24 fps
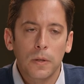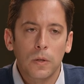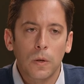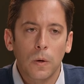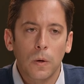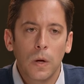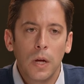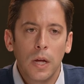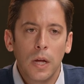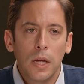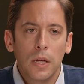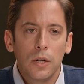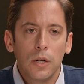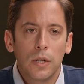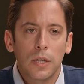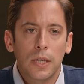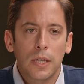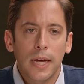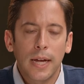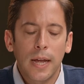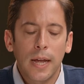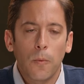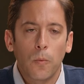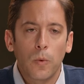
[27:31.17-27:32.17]
So she's
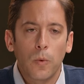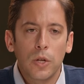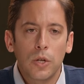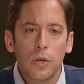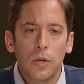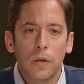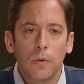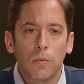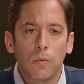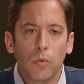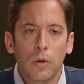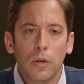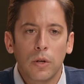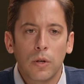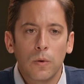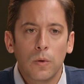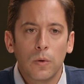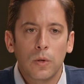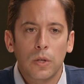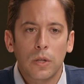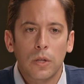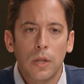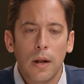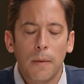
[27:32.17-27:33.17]
saying, yeah, we should
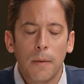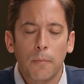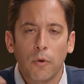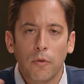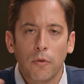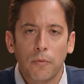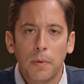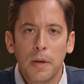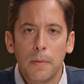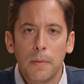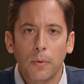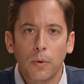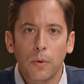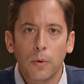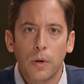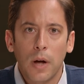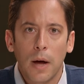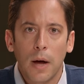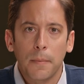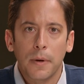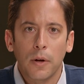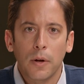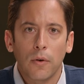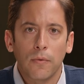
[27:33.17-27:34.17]
reduce the number of people who
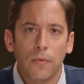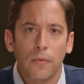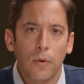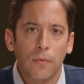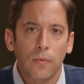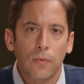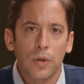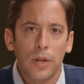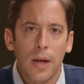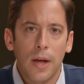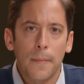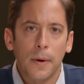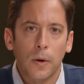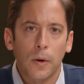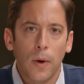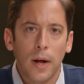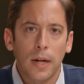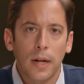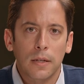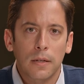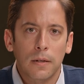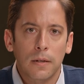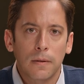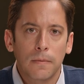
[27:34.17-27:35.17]
come here and vote for
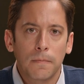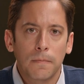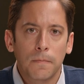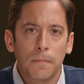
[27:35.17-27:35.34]
Democrats.